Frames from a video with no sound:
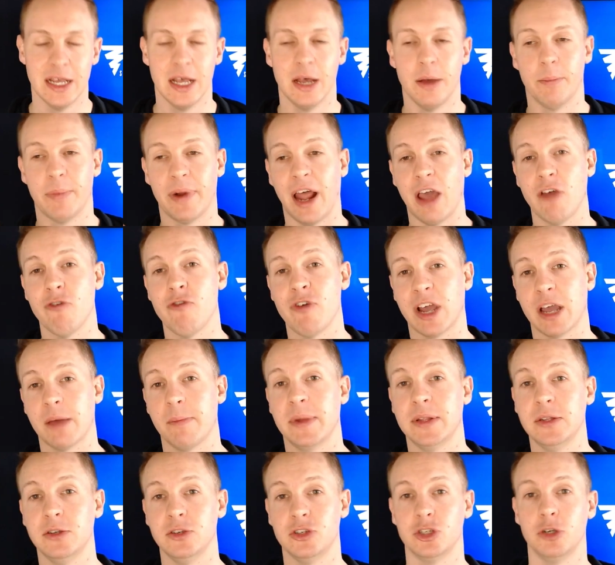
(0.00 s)
But I
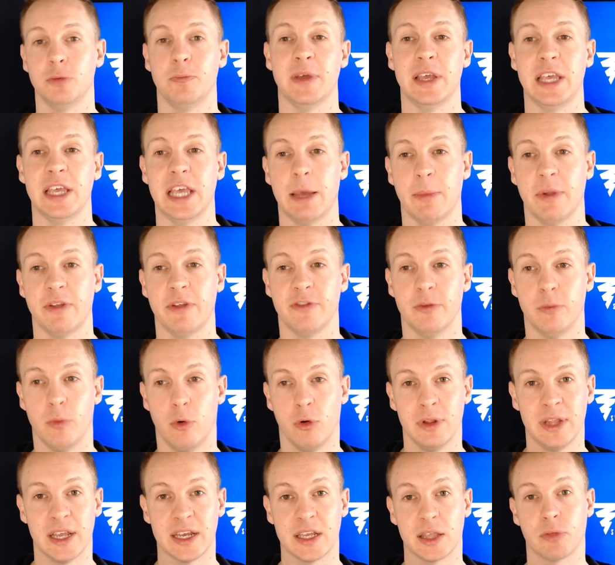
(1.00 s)
recommend you should be aiming for more
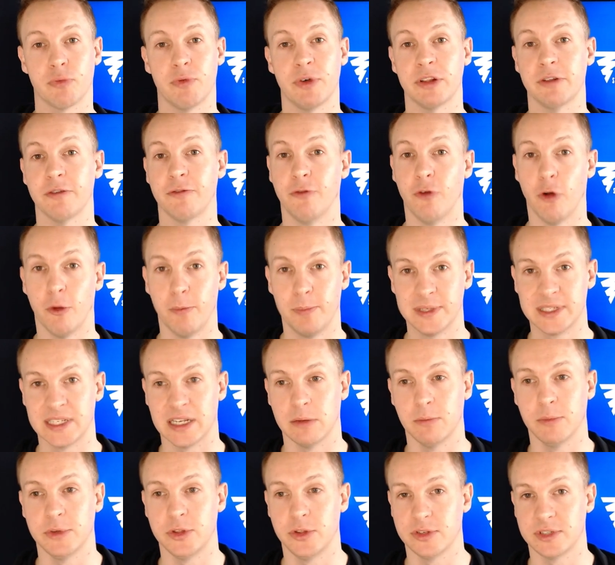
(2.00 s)
like 3 to
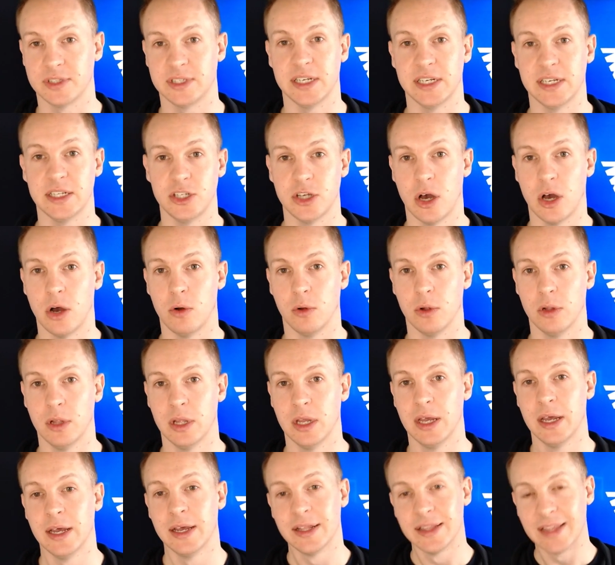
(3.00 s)
4% with your CTR all.
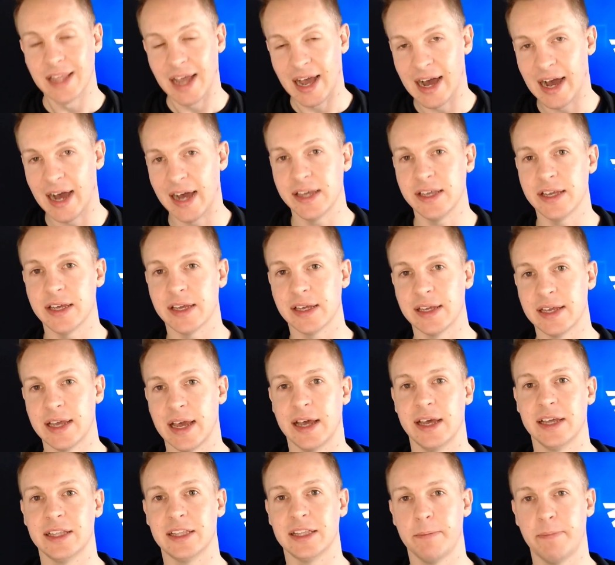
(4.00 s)
The higher you can
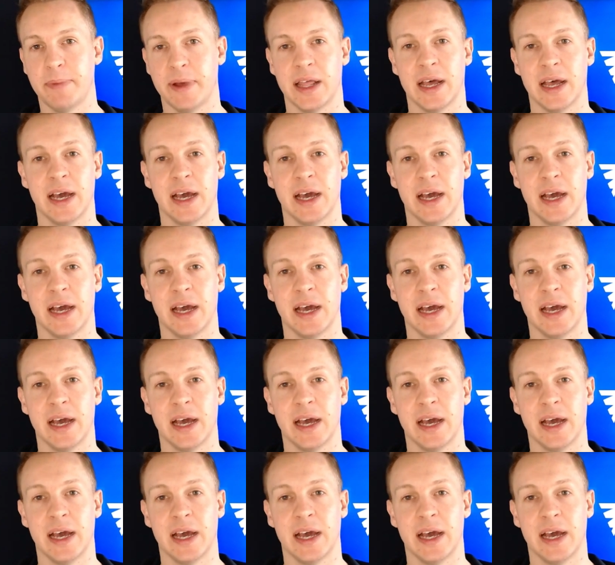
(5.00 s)
get it, the better.